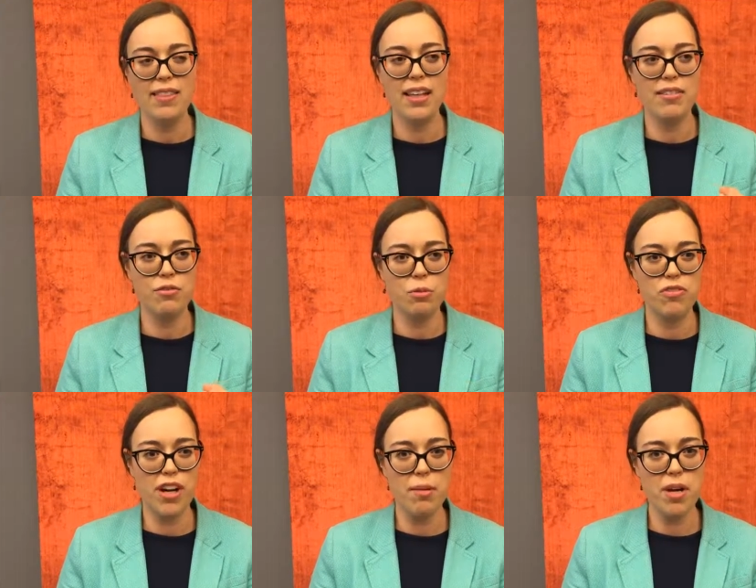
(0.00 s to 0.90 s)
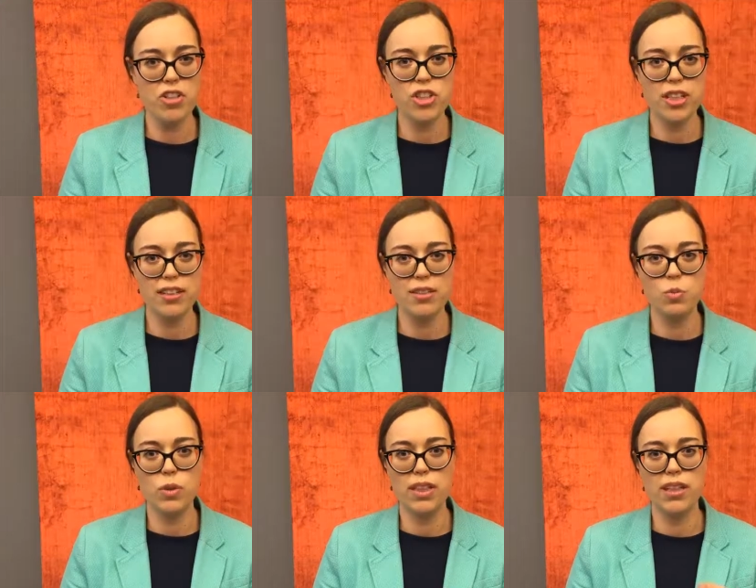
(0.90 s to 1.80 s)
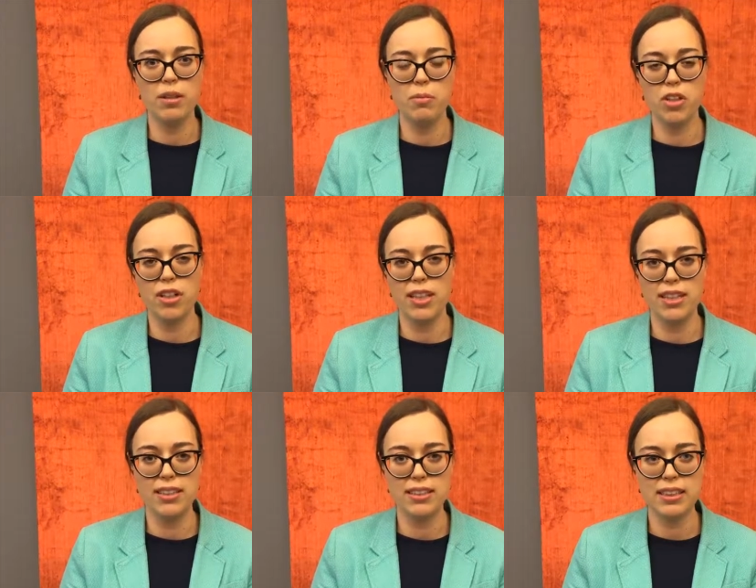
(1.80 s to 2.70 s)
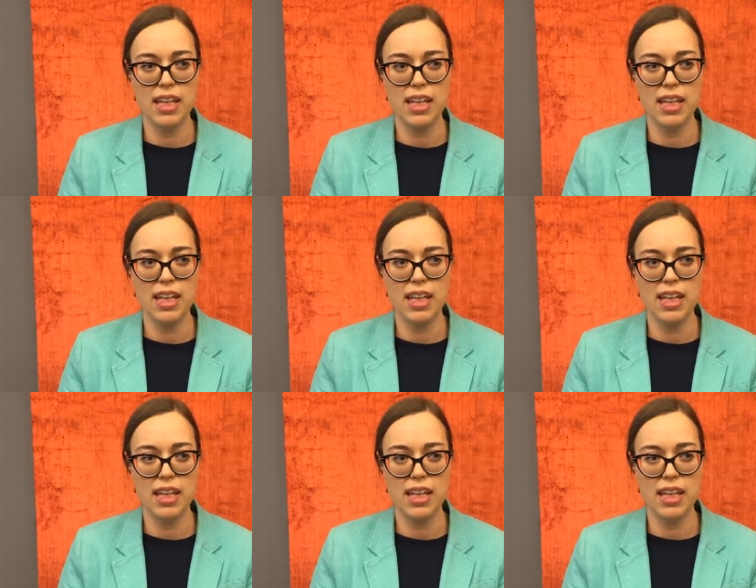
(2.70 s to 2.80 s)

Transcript: that very much deals with the communities